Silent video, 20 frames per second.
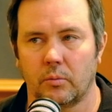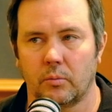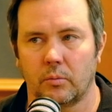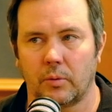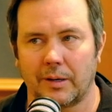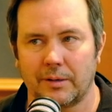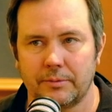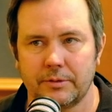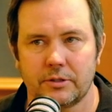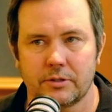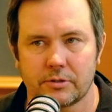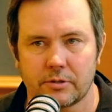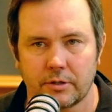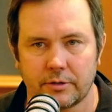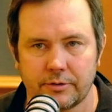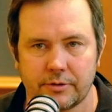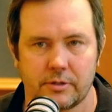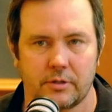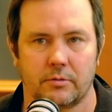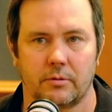why don't we just
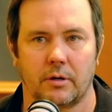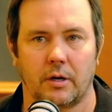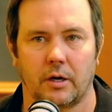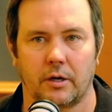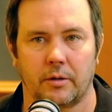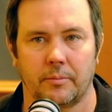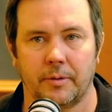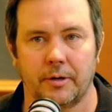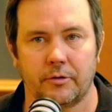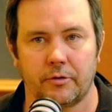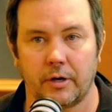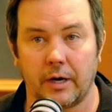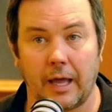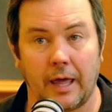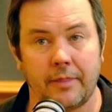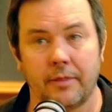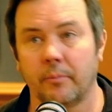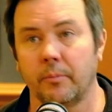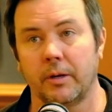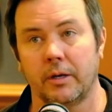turn this into a documentary
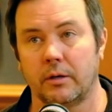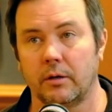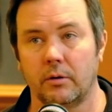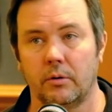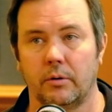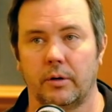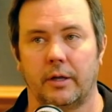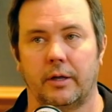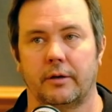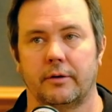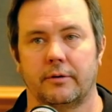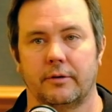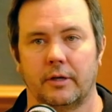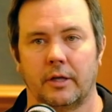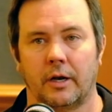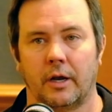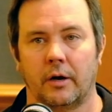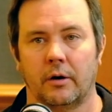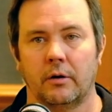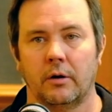and then we do it,
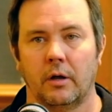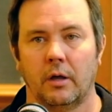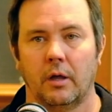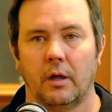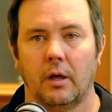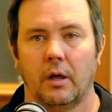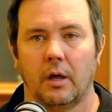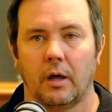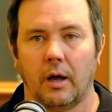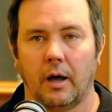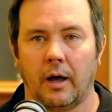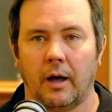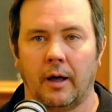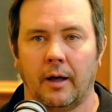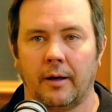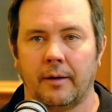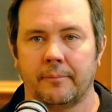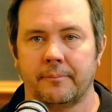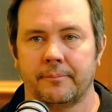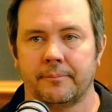you know?
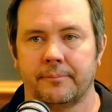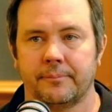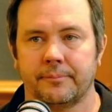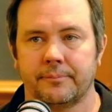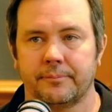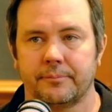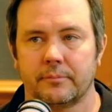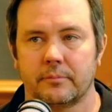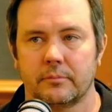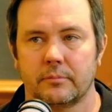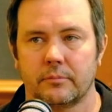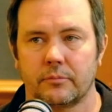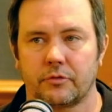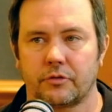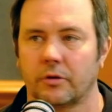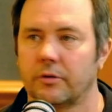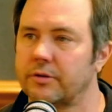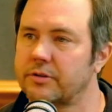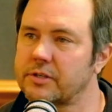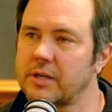Um,
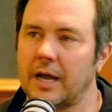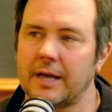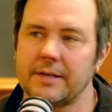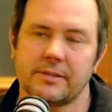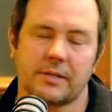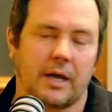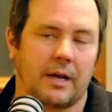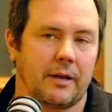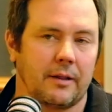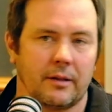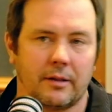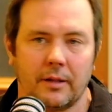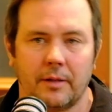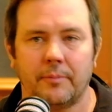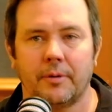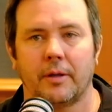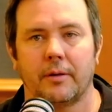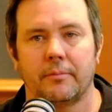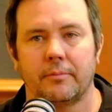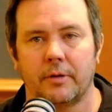so the sky's kind of the
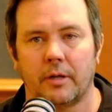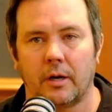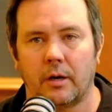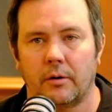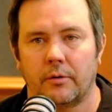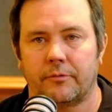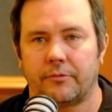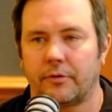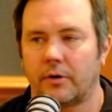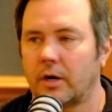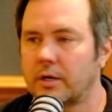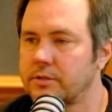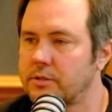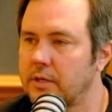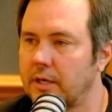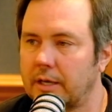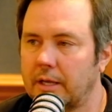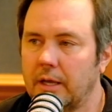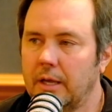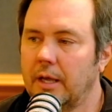limit, you know? And for us,
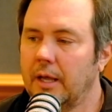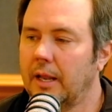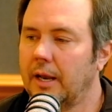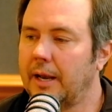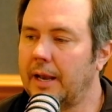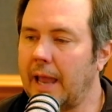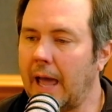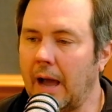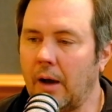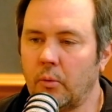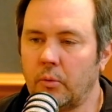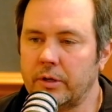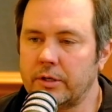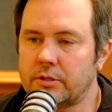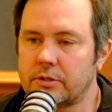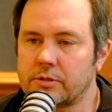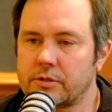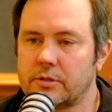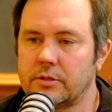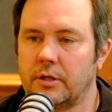like now we
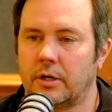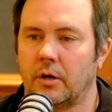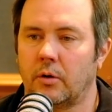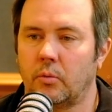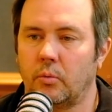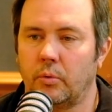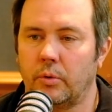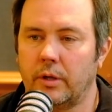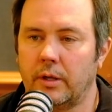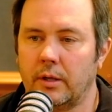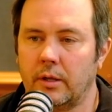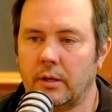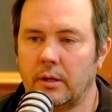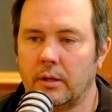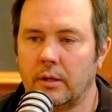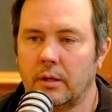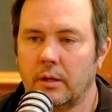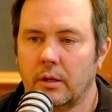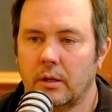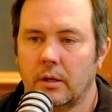just, you know,
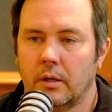we,